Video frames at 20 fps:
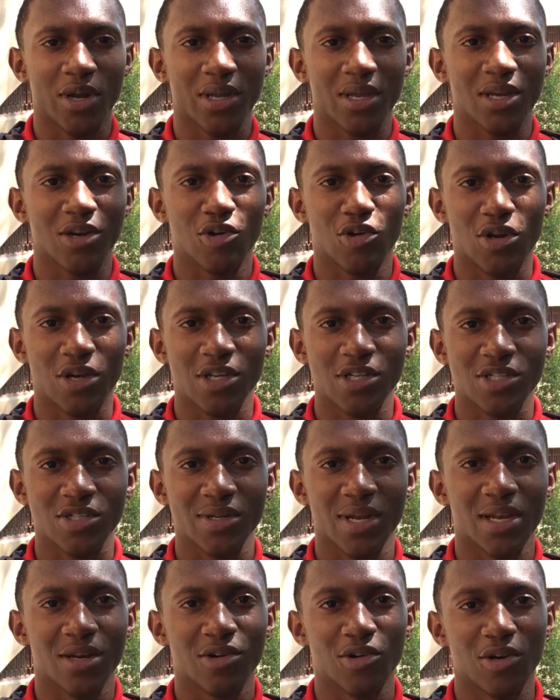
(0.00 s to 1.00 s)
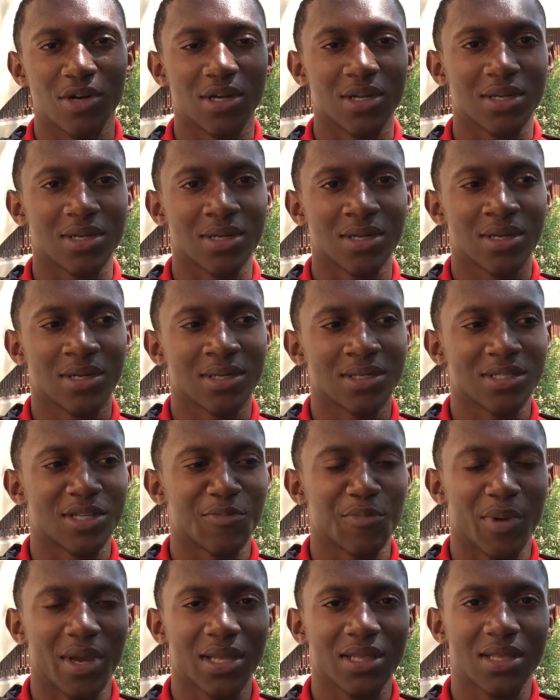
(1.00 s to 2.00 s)
work and orchestrate in order
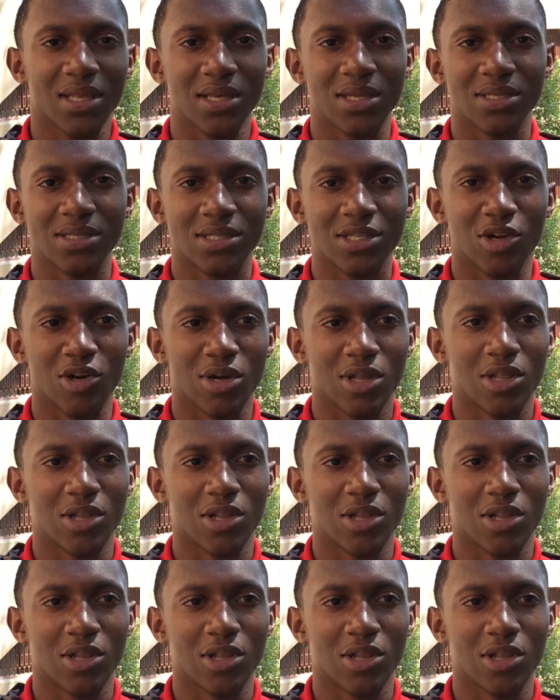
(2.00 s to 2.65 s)
to make things go